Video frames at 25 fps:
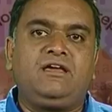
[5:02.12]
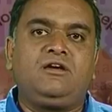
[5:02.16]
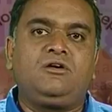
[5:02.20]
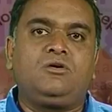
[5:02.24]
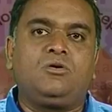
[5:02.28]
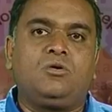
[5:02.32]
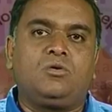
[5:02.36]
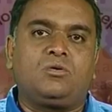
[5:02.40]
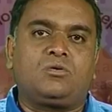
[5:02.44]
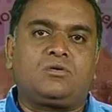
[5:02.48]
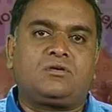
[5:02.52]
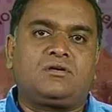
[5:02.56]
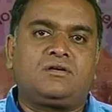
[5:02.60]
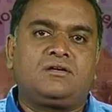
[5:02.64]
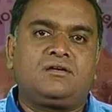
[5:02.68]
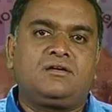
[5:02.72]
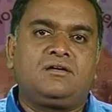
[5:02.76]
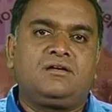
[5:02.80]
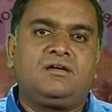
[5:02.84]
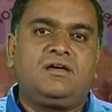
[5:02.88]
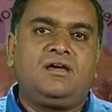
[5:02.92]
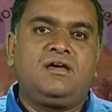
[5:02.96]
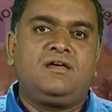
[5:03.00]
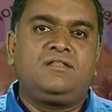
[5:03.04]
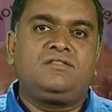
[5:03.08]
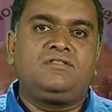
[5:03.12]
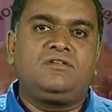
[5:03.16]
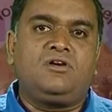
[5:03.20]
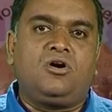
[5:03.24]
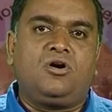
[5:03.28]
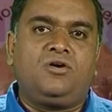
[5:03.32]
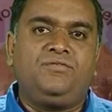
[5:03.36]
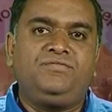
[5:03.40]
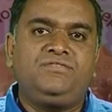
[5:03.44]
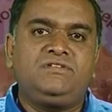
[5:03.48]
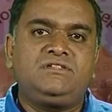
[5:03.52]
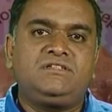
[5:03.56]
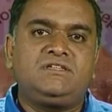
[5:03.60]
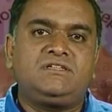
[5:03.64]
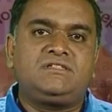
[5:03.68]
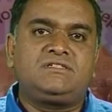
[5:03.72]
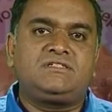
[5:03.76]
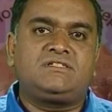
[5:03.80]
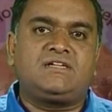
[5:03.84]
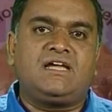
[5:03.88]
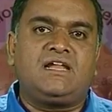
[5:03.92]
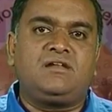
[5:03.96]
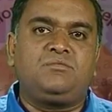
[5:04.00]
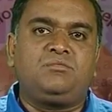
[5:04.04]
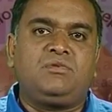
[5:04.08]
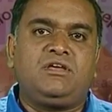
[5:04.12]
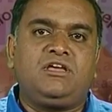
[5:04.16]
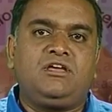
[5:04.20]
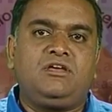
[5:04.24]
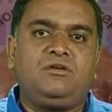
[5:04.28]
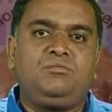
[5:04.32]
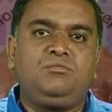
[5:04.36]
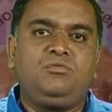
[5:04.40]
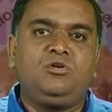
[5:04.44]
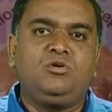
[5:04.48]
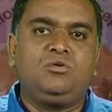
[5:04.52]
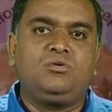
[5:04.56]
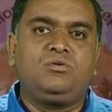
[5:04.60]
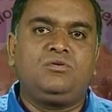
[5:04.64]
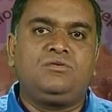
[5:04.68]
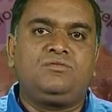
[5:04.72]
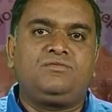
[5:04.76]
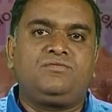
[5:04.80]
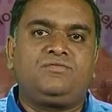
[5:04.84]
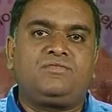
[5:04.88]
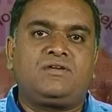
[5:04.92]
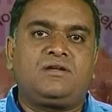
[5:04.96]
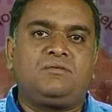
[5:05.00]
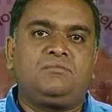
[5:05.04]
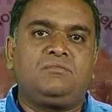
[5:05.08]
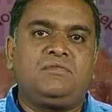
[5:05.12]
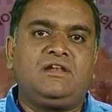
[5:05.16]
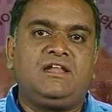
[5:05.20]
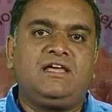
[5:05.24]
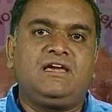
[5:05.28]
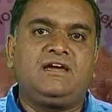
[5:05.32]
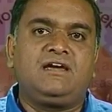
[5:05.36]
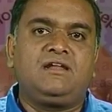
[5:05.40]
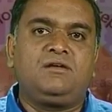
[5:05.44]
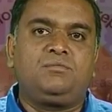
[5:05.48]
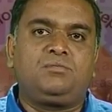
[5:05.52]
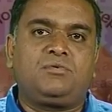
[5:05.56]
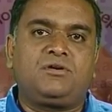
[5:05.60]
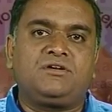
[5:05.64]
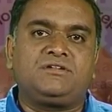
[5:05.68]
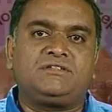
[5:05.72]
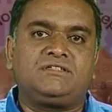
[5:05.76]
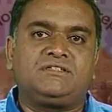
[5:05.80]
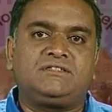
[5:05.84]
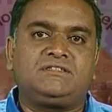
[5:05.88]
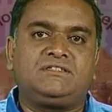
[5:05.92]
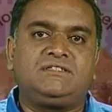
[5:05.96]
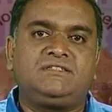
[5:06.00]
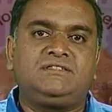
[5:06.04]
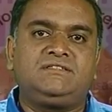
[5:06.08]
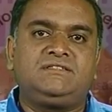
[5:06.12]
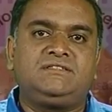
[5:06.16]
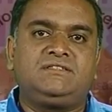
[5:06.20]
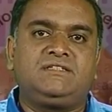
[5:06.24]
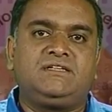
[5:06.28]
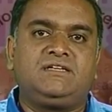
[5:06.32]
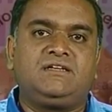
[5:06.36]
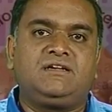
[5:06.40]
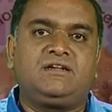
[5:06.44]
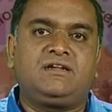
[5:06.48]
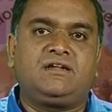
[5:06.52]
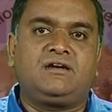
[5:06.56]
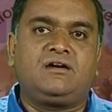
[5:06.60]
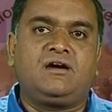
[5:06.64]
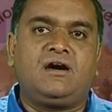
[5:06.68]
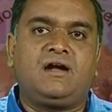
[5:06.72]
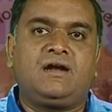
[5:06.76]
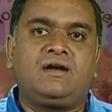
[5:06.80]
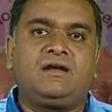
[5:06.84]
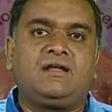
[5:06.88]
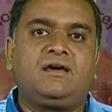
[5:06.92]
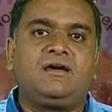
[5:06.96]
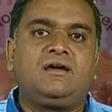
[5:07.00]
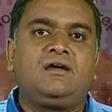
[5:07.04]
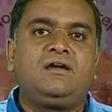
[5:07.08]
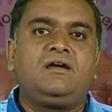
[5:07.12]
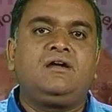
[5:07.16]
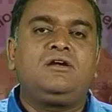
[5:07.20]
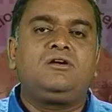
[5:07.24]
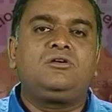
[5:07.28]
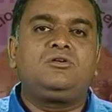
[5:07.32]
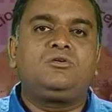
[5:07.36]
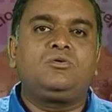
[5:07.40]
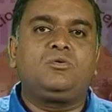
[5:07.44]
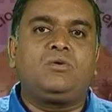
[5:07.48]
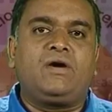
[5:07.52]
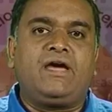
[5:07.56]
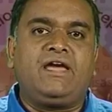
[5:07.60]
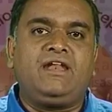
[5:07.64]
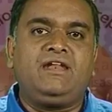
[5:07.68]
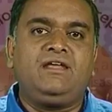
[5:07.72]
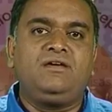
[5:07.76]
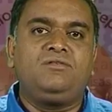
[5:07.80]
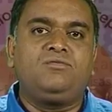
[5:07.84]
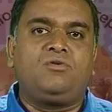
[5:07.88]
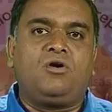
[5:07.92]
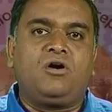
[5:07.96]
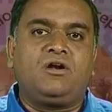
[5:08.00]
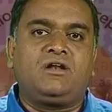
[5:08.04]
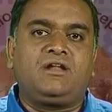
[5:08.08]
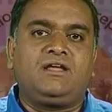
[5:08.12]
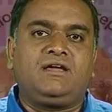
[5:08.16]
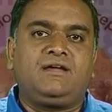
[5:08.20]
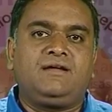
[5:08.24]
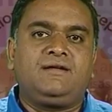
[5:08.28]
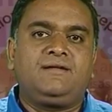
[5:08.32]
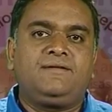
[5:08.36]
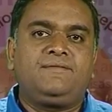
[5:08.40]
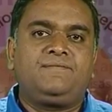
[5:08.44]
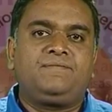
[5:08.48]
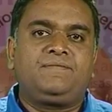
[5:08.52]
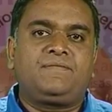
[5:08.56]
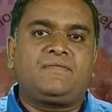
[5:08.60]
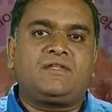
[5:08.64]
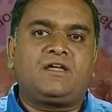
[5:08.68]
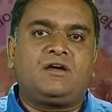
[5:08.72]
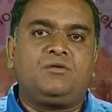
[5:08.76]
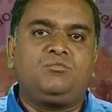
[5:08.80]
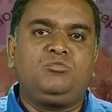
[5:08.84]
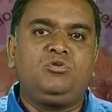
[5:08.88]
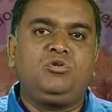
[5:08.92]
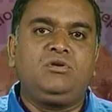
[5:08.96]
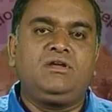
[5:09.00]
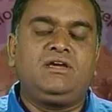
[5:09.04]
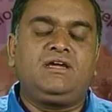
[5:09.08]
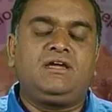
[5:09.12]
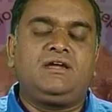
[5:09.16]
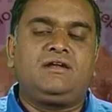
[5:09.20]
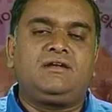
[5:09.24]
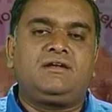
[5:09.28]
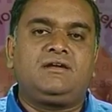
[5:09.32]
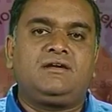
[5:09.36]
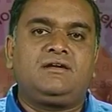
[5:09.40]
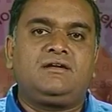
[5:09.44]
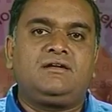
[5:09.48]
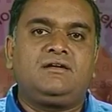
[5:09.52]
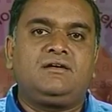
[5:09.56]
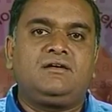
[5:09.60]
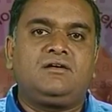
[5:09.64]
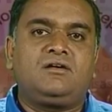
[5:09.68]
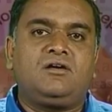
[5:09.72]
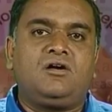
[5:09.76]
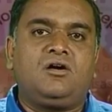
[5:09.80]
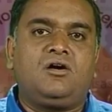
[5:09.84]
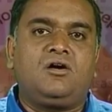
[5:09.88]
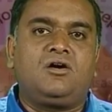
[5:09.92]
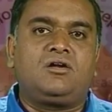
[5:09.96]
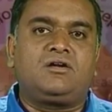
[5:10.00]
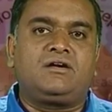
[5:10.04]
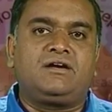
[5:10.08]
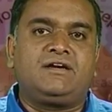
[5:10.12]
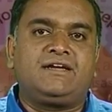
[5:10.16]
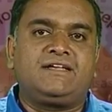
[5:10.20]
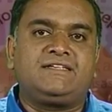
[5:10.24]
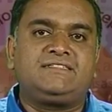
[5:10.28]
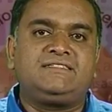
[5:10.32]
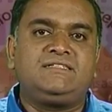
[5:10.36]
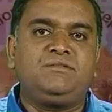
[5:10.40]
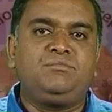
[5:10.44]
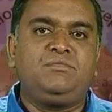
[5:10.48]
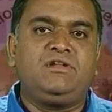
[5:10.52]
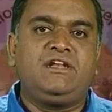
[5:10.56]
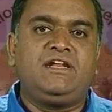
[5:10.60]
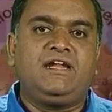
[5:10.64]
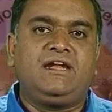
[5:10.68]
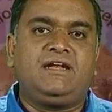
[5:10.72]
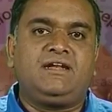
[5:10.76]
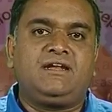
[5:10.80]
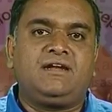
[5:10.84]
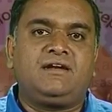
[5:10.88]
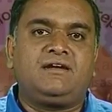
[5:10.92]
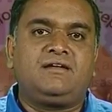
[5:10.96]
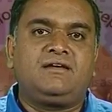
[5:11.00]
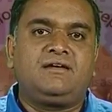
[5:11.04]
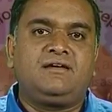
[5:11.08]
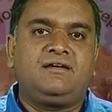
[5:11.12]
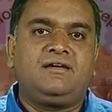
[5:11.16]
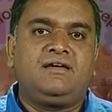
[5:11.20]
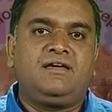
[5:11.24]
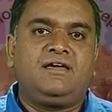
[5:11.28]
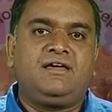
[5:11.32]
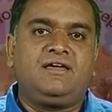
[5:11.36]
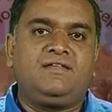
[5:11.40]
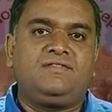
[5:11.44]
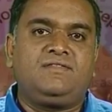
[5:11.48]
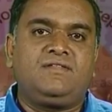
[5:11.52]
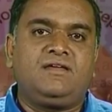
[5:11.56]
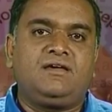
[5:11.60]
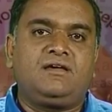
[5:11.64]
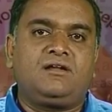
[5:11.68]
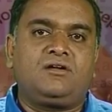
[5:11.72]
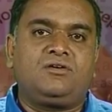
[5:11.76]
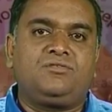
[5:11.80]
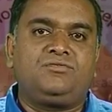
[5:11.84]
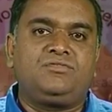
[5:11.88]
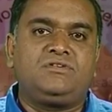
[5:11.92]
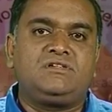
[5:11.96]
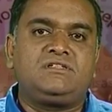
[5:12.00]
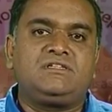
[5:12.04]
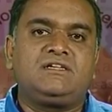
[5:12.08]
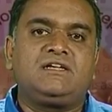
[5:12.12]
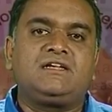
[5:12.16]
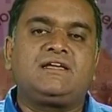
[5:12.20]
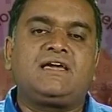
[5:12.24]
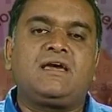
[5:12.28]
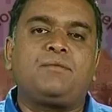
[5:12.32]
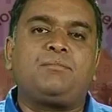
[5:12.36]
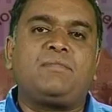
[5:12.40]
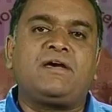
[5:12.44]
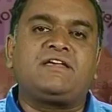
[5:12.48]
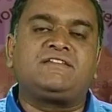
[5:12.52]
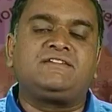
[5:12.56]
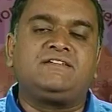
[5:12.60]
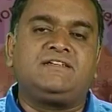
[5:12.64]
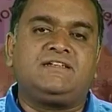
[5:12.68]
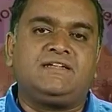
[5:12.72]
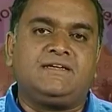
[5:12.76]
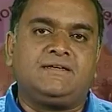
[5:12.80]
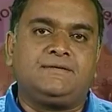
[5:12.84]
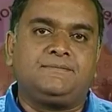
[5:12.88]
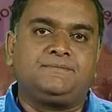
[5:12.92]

court. The officer shall be immune from legal processes in regard to any warning communicated or disseminated in their official capacity.